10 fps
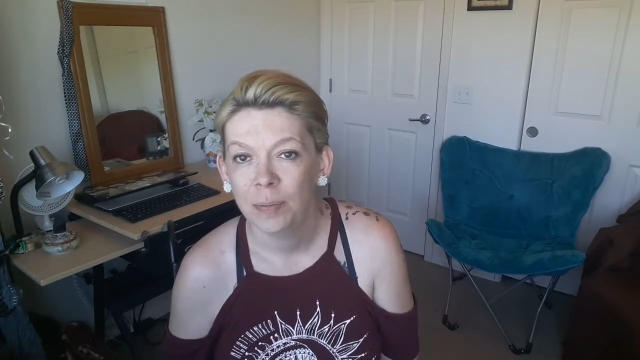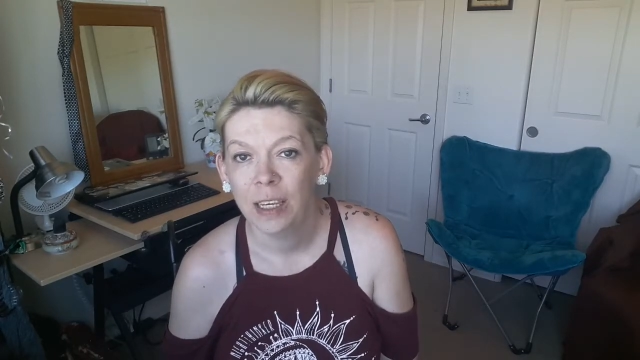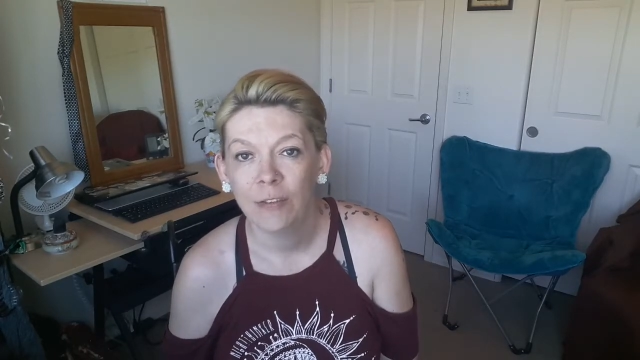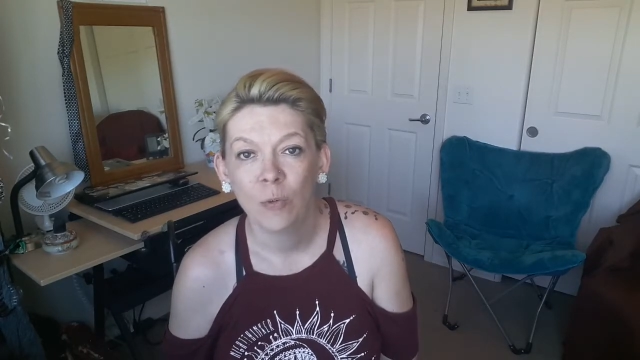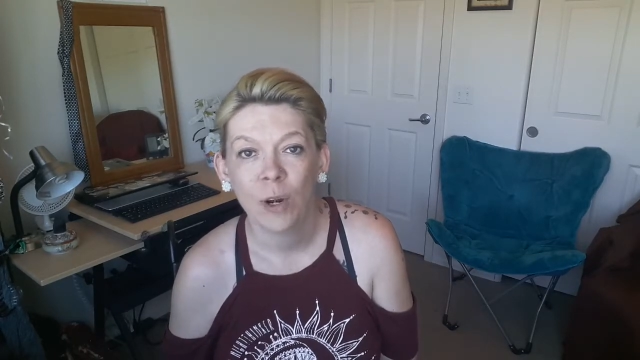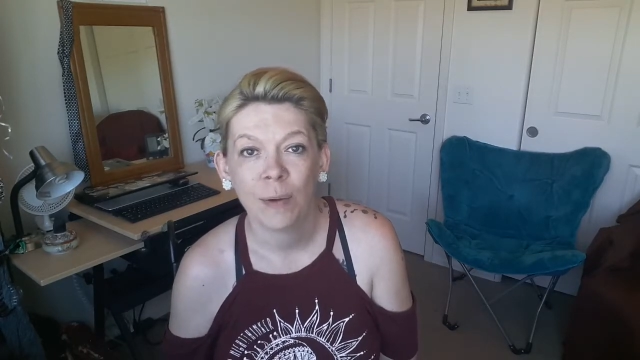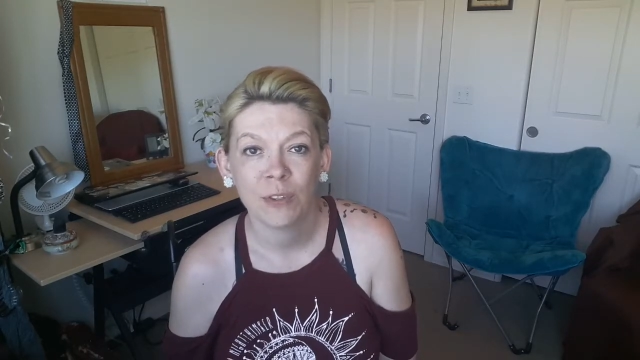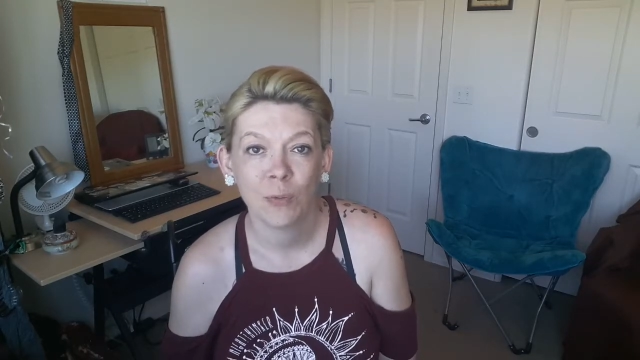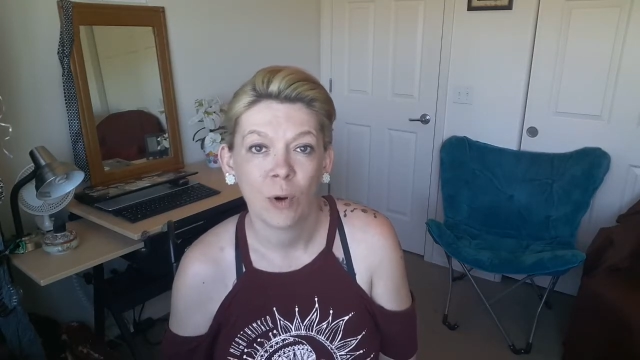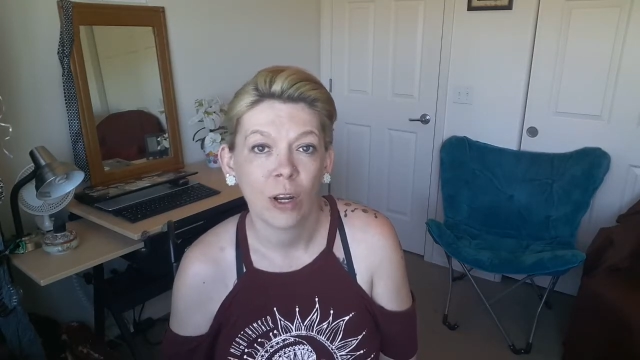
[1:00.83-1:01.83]
Even when I
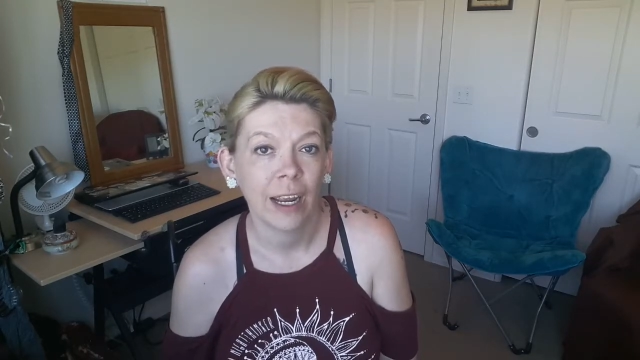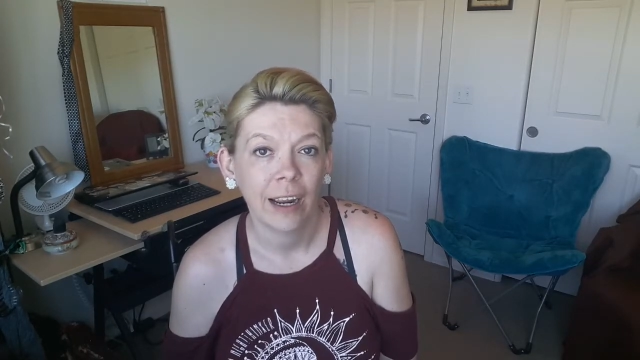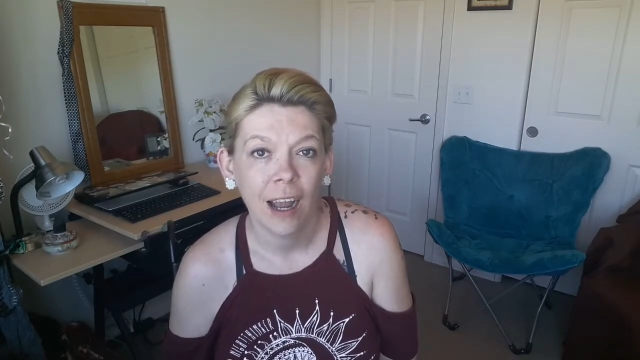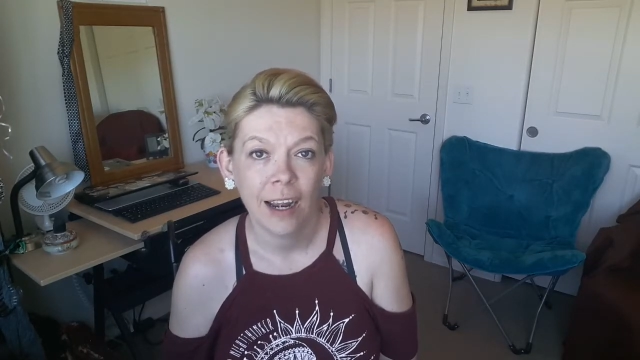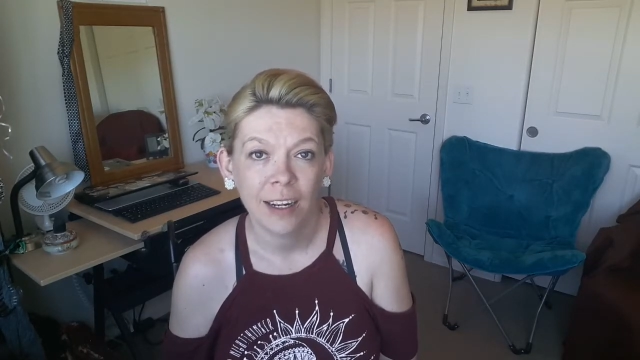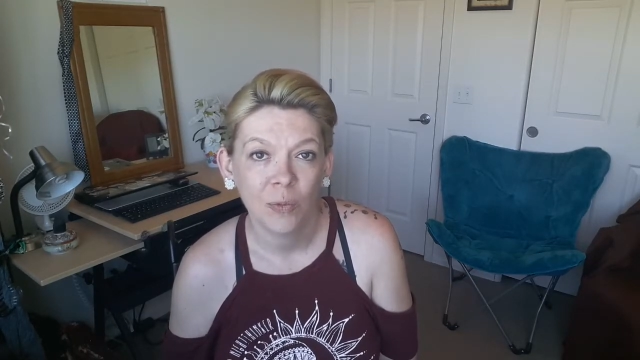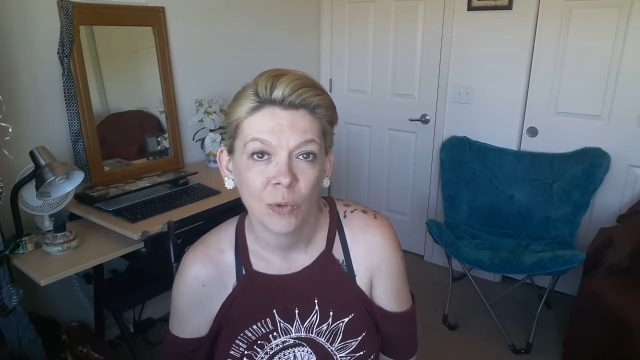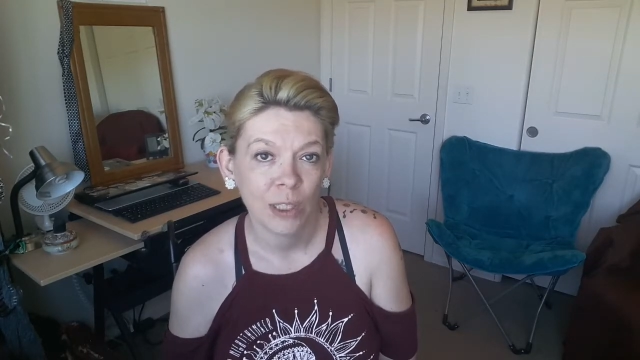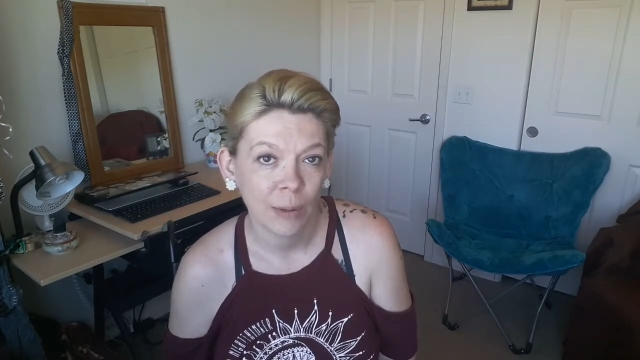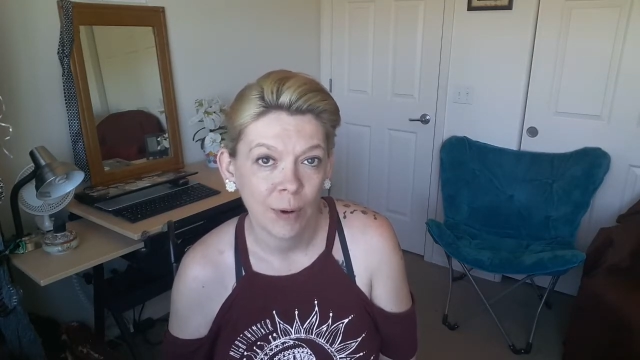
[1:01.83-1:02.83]
was working, I didn't
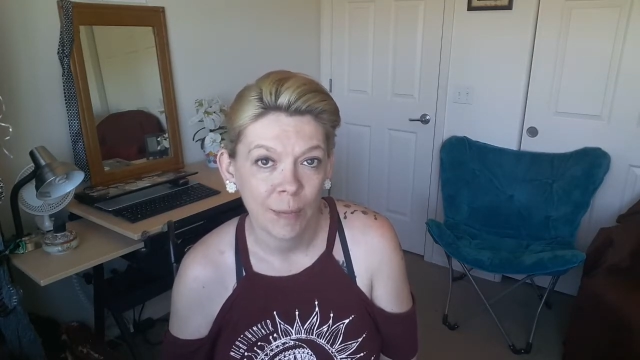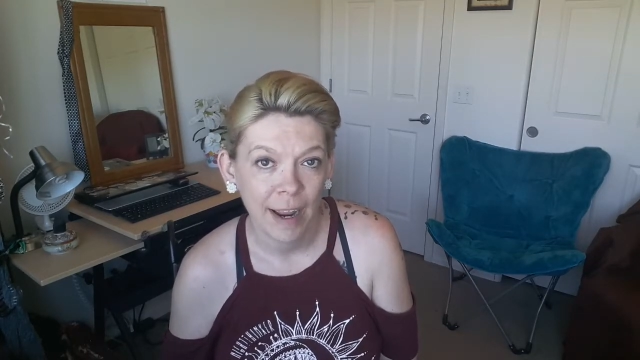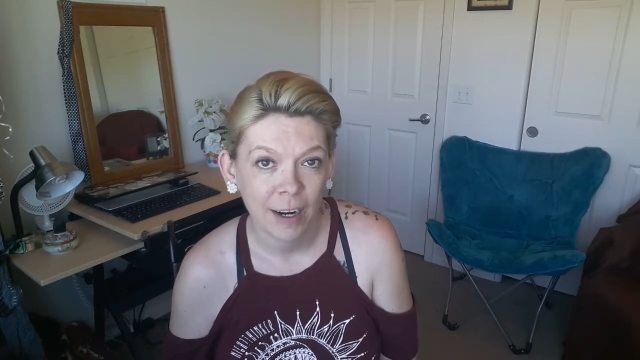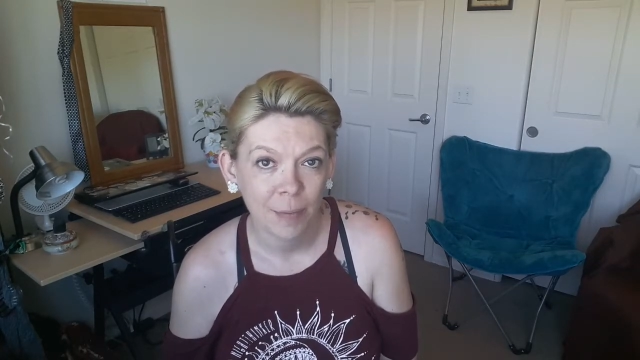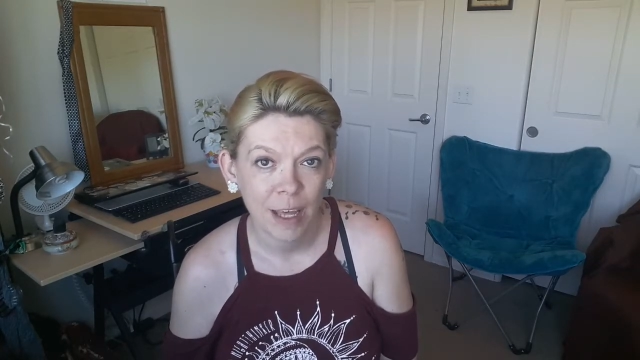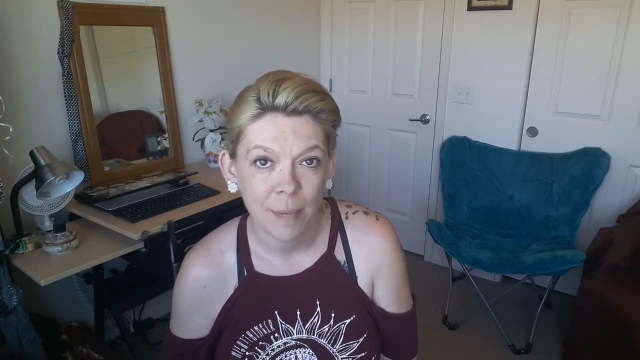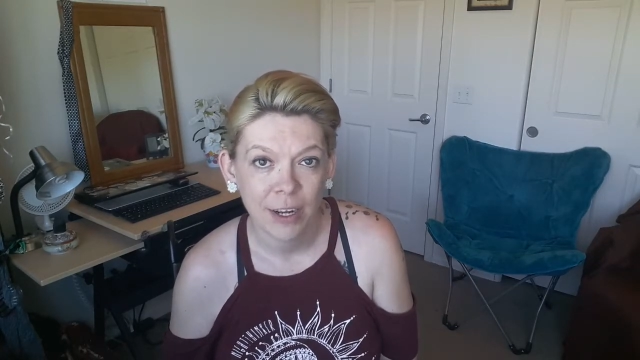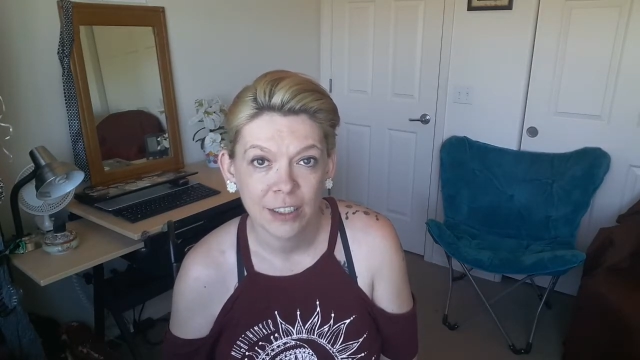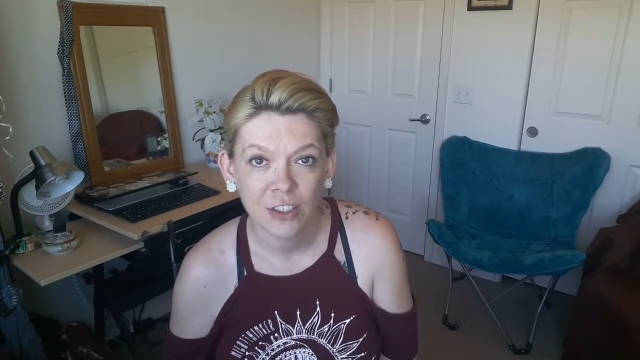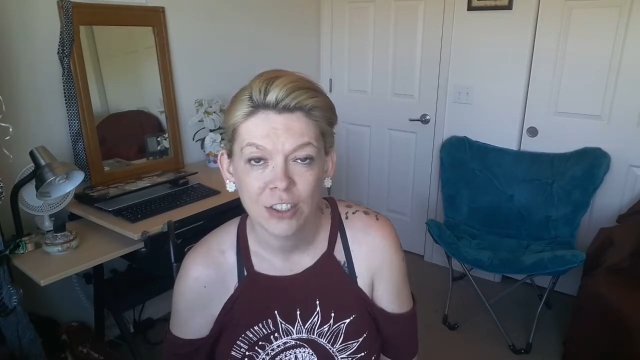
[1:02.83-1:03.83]
really wear makeup that much.